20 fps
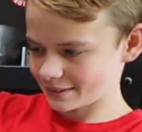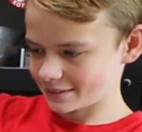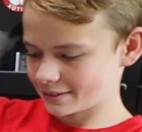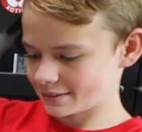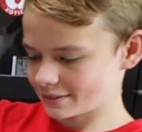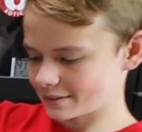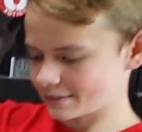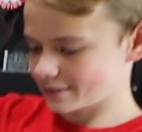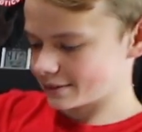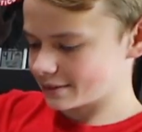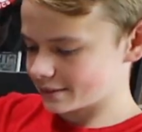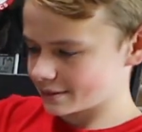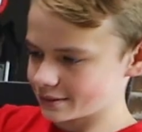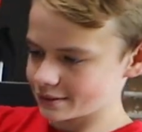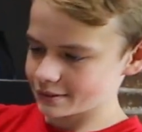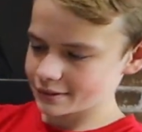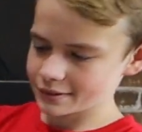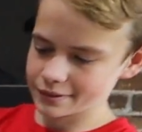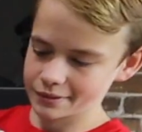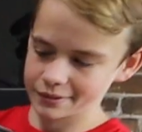
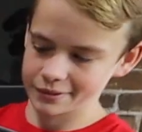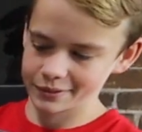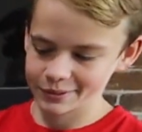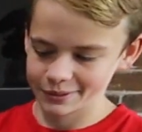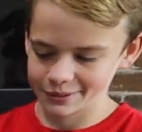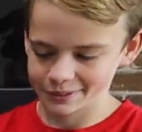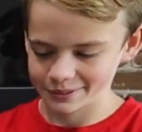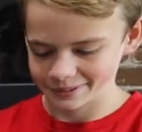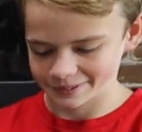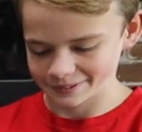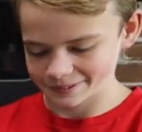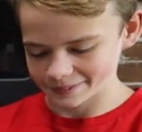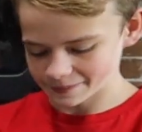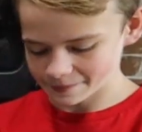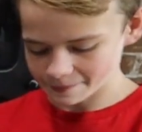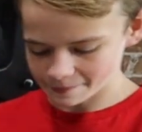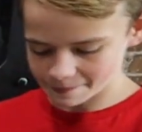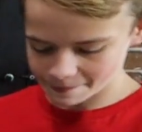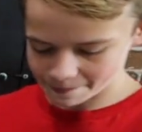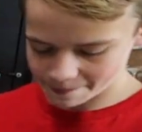
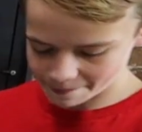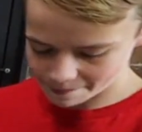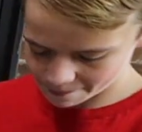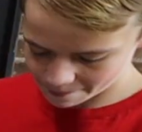Nobody speaks.